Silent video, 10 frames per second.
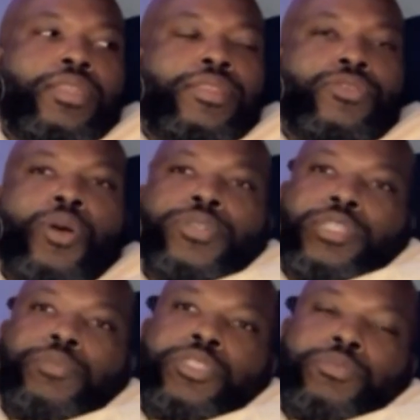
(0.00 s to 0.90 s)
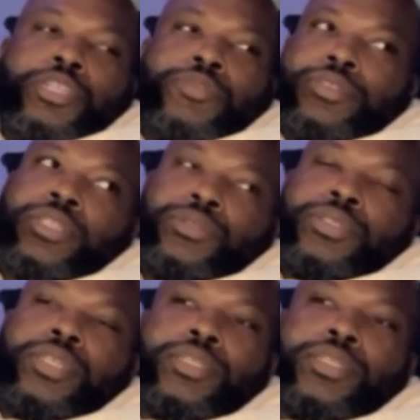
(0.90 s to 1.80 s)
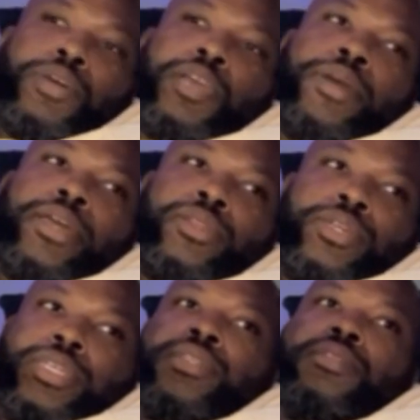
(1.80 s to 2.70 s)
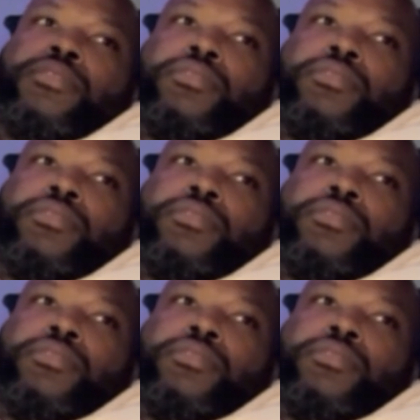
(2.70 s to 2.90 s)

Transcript: There's always gonna be some difference, like you said. Somebody might look at,